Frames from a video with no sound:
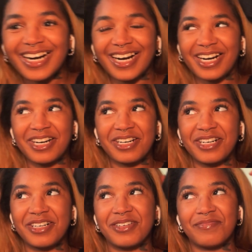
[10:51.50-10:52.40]

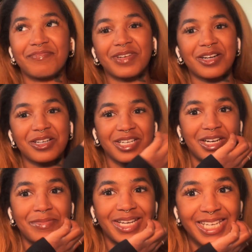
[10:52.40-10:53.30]
Um, girl,
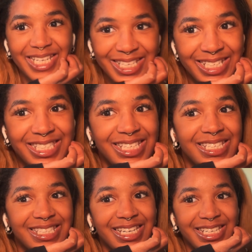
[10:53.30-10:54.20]
y'all, my head
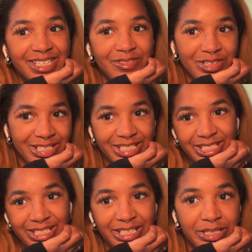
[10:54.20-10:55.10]
itches. I gotta wash
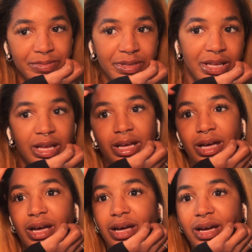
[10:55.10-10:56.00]
it again.
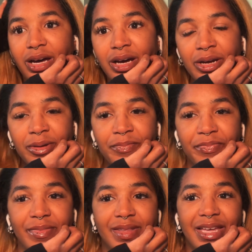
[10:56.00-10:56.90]

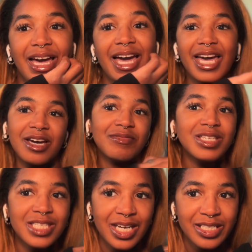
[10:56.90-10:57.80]
Um, I have
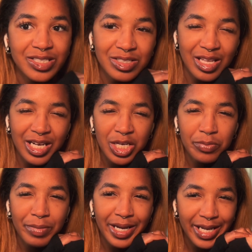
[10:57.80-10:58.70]
decided to lock
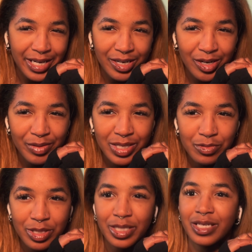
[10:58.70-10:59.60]
up my hair. That's
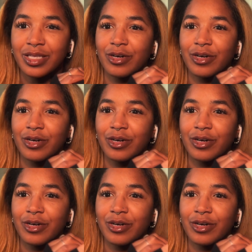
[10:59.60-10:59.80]
one thing, though.